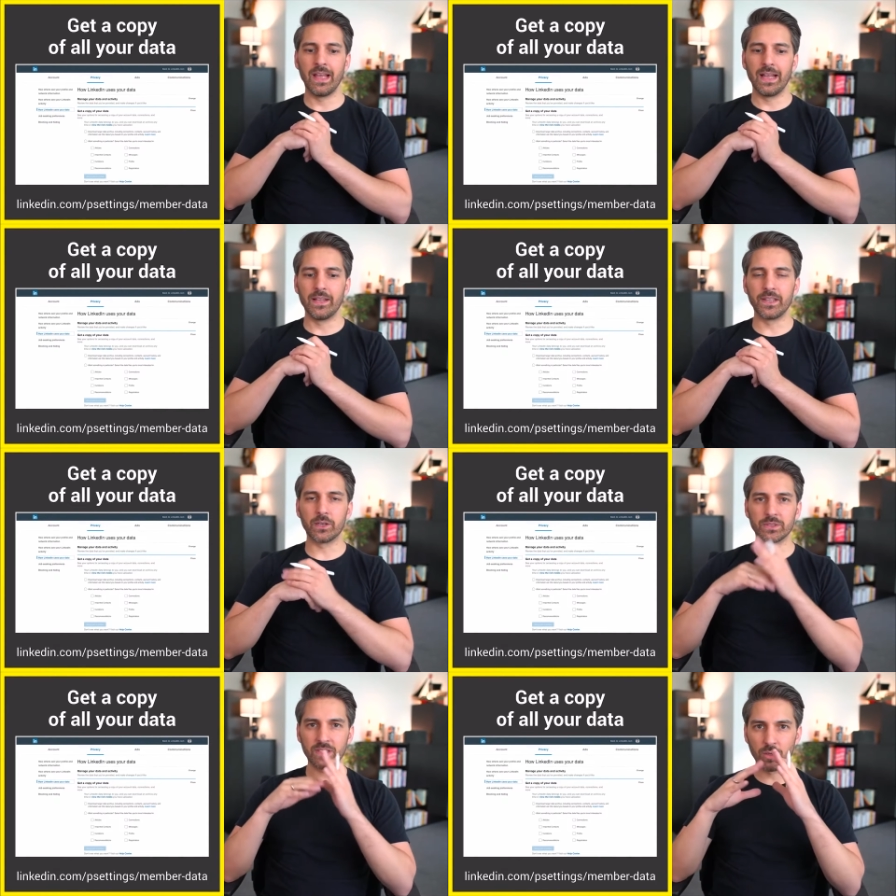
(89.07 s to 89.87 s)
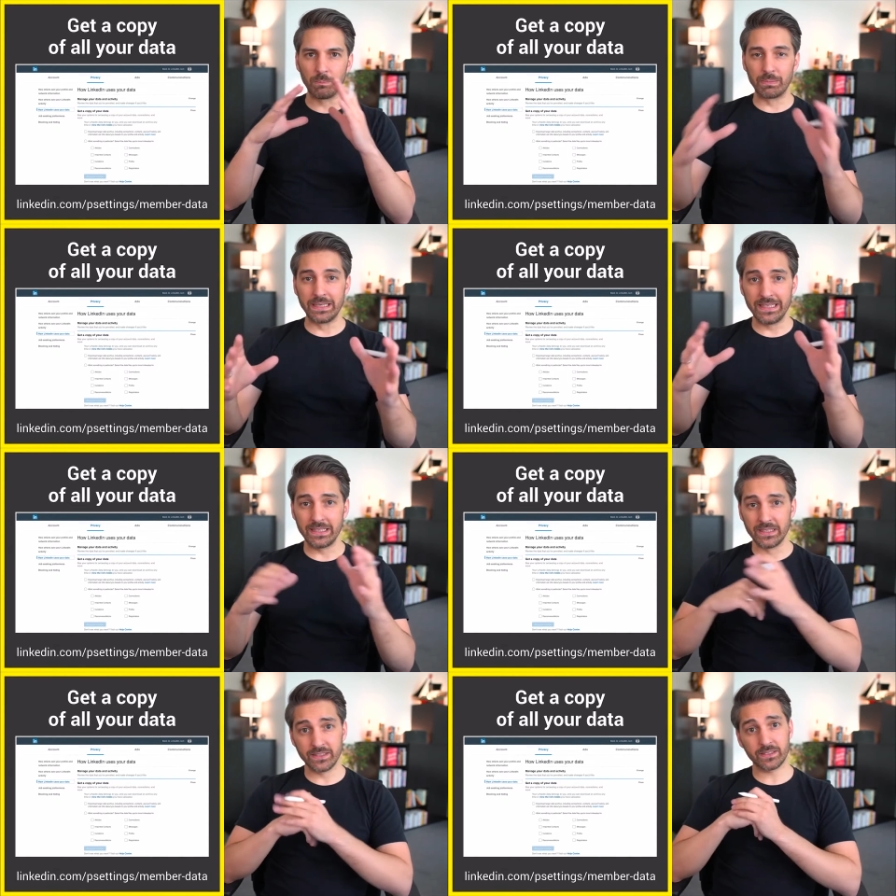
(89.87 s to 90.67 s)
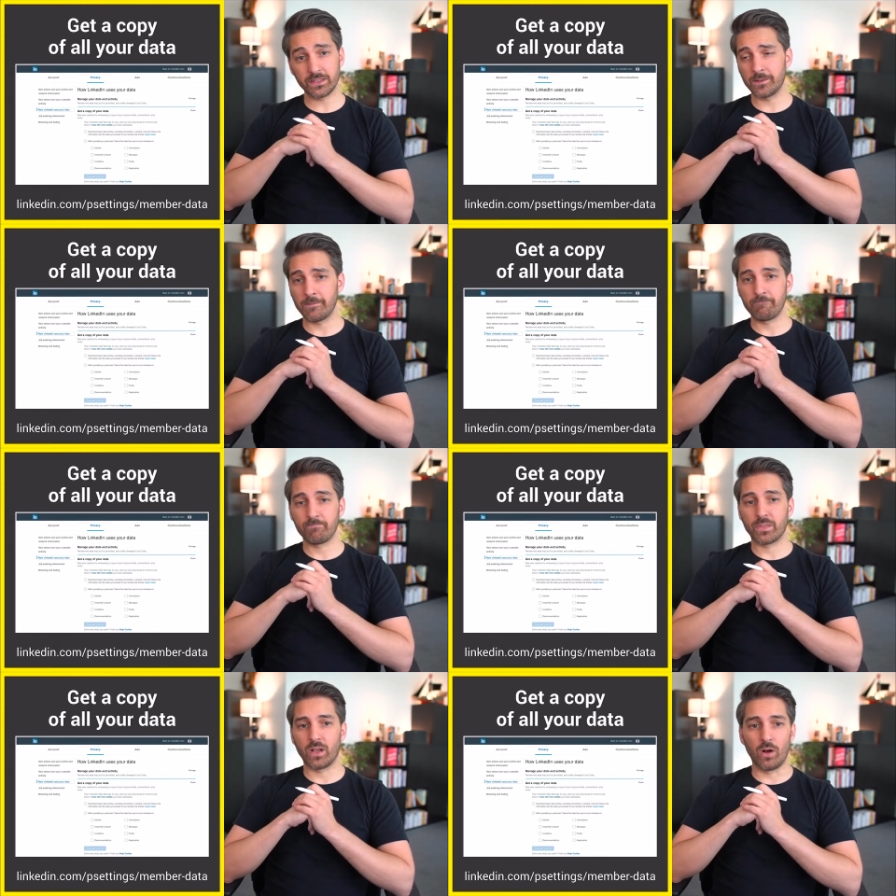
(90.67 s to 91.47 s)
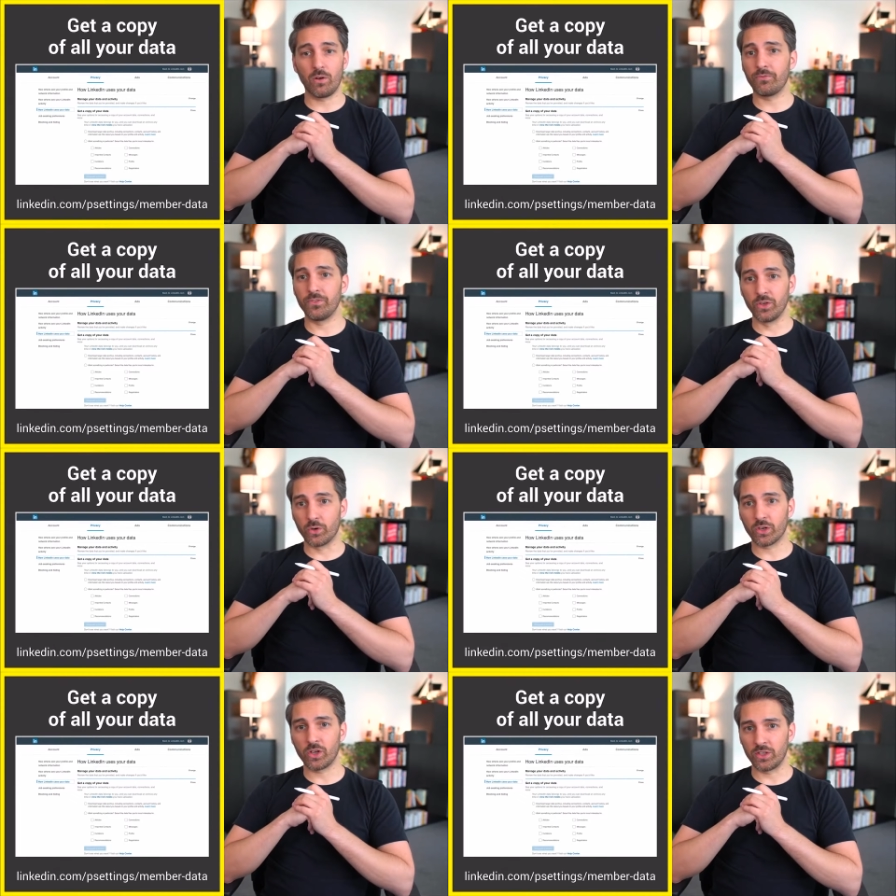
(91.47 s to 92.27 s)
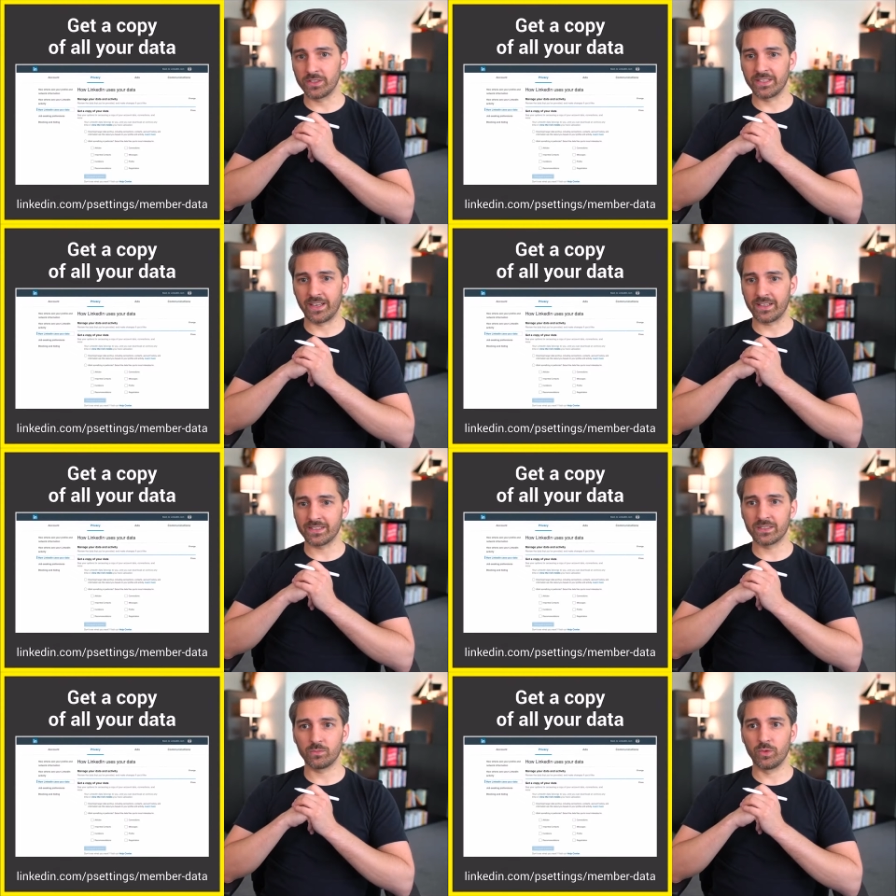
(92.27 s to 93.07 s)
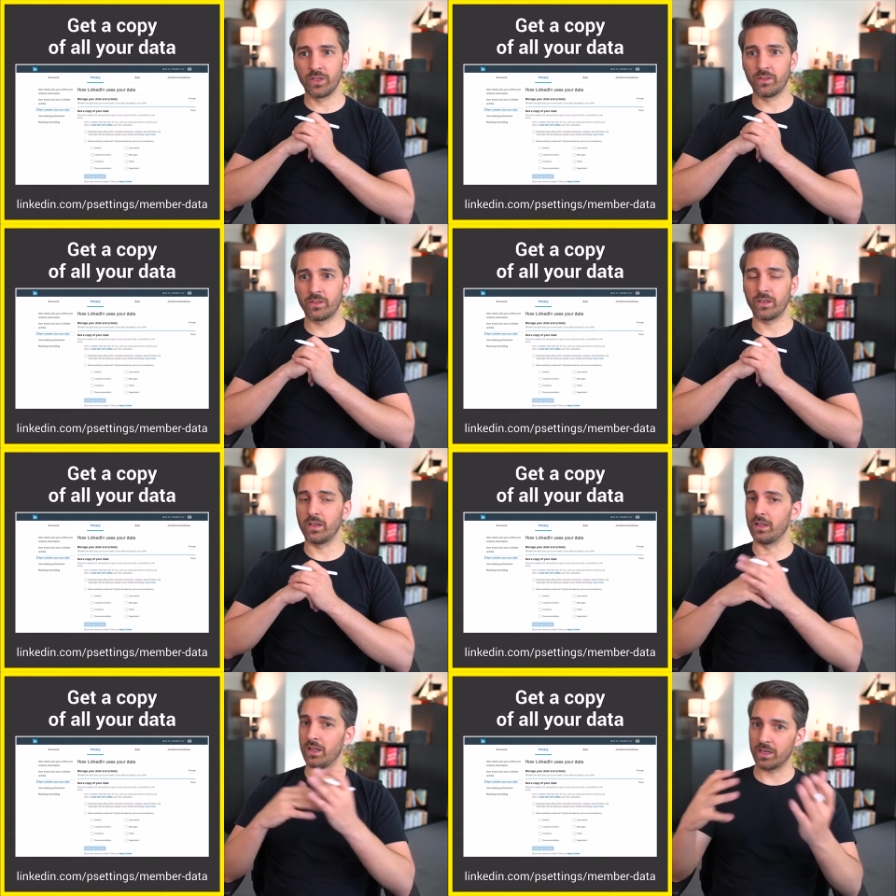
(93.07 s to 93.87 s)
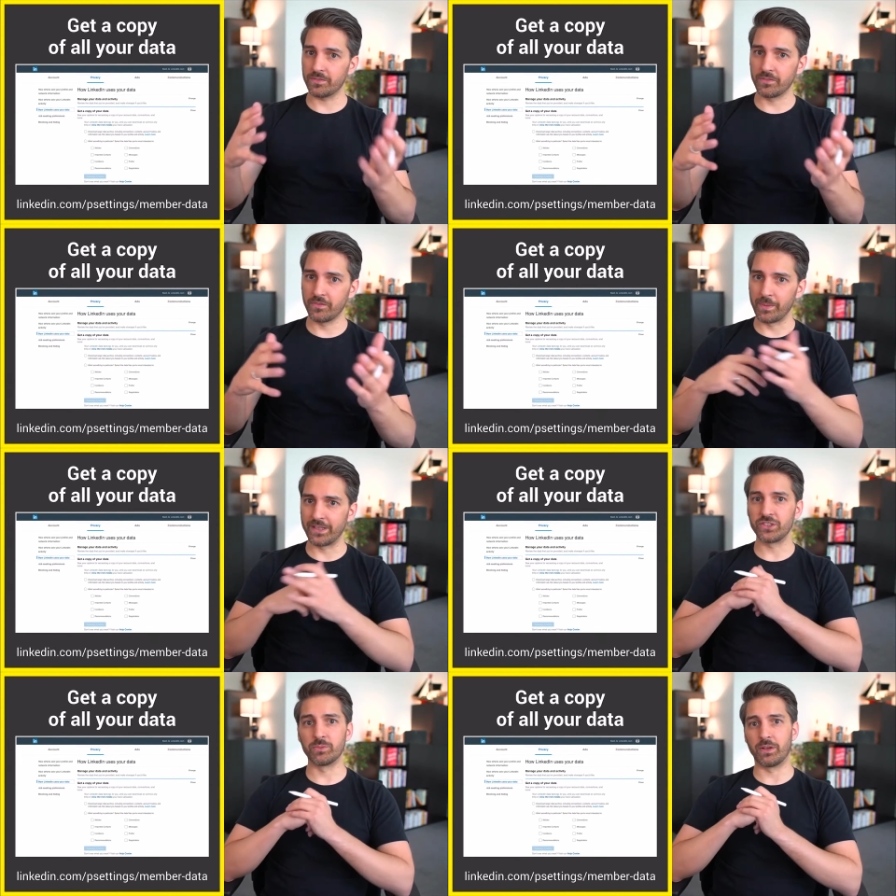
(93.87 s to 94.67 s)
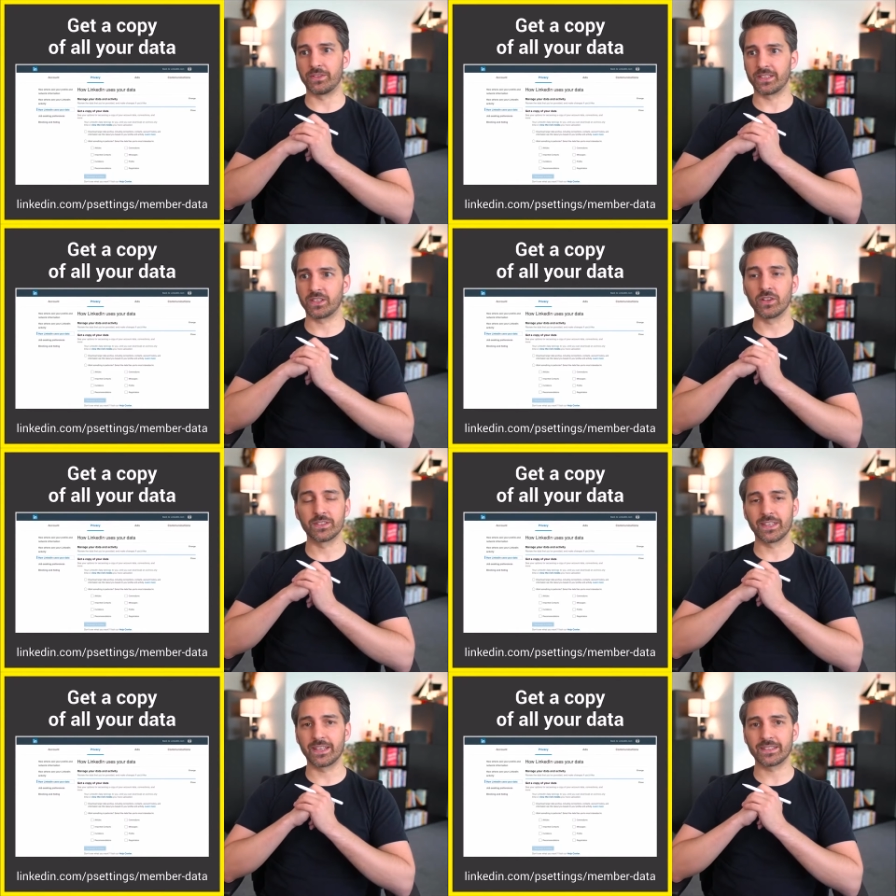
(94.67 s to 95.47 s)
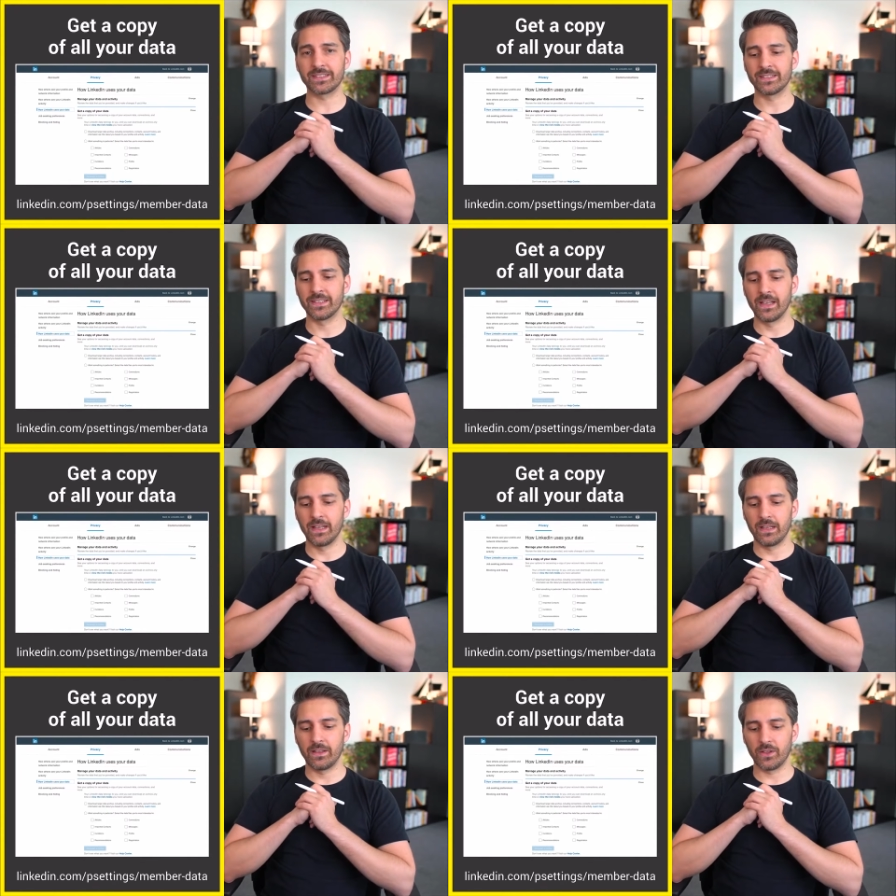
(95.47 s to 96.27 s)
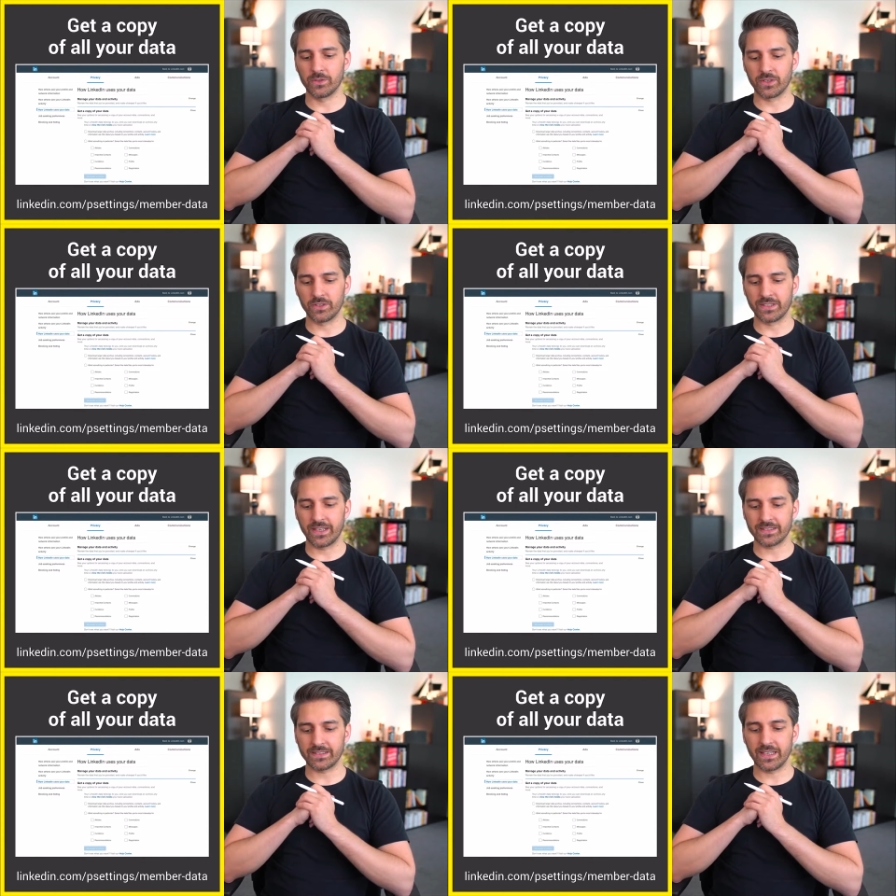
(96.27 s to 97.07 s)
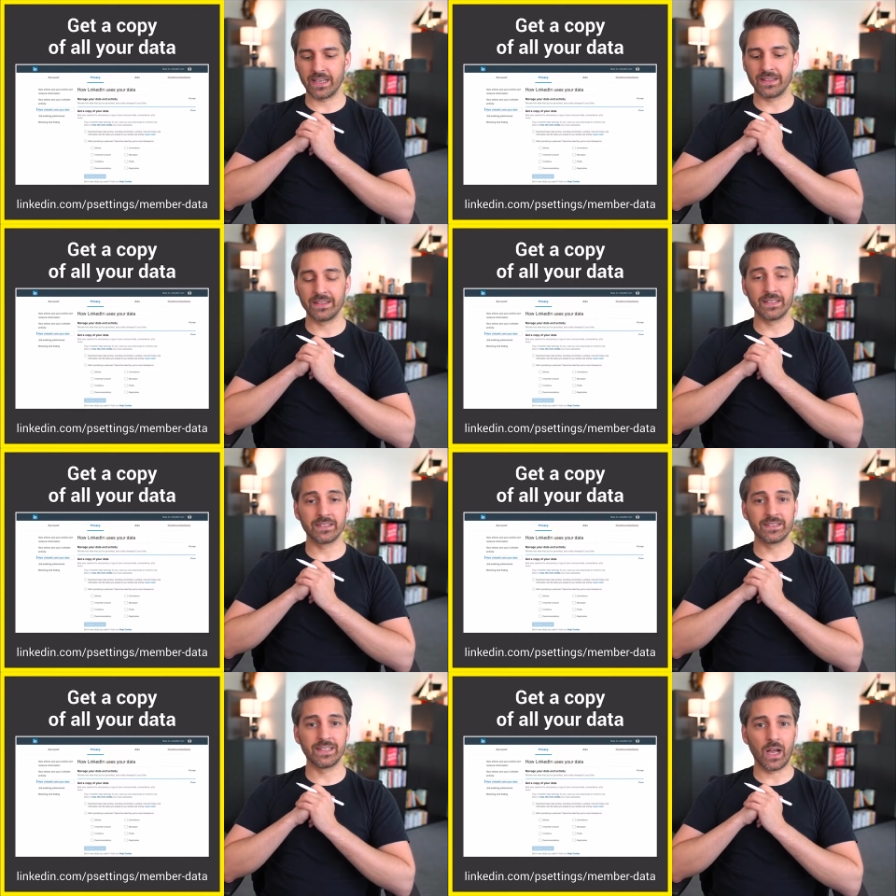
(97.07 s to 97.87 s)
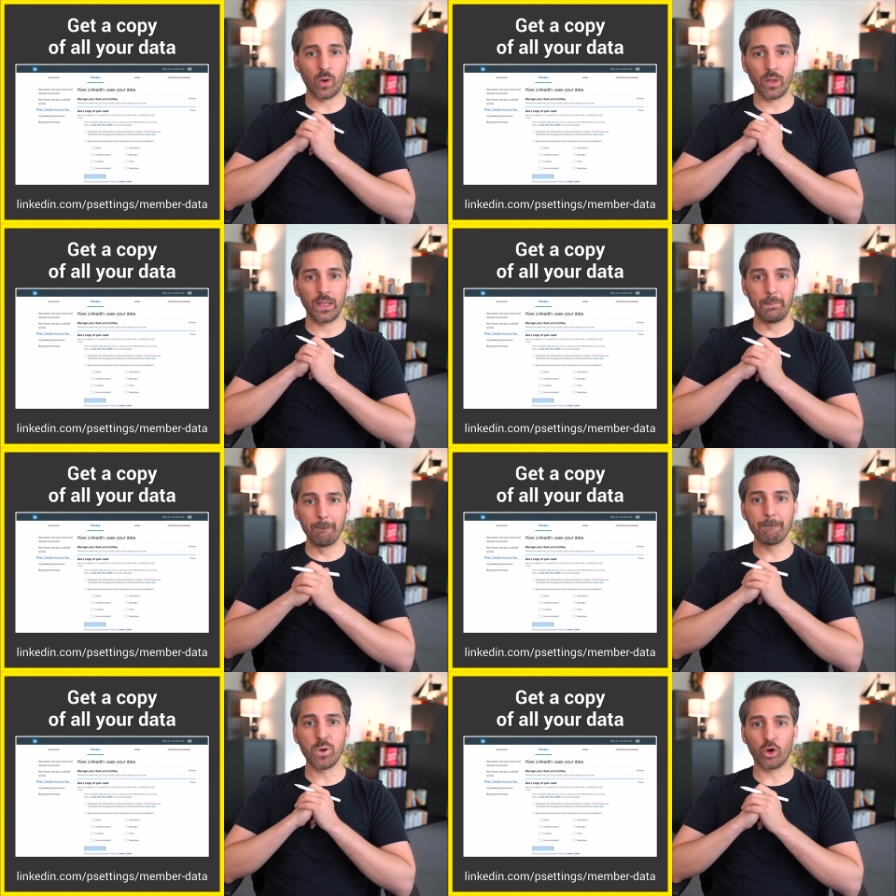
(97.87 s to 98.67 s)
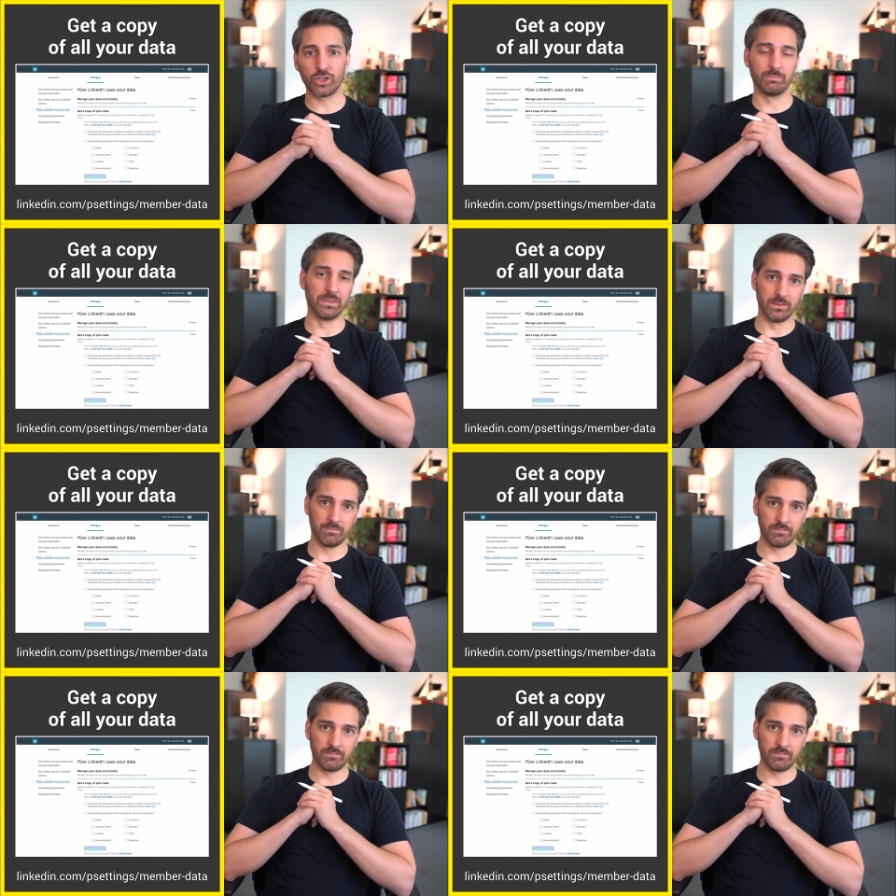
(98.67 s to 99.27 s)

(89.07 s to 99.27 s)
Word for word: And there is a complete list of your contacts with a lot of information about that contact, those contacts, and that is now importable.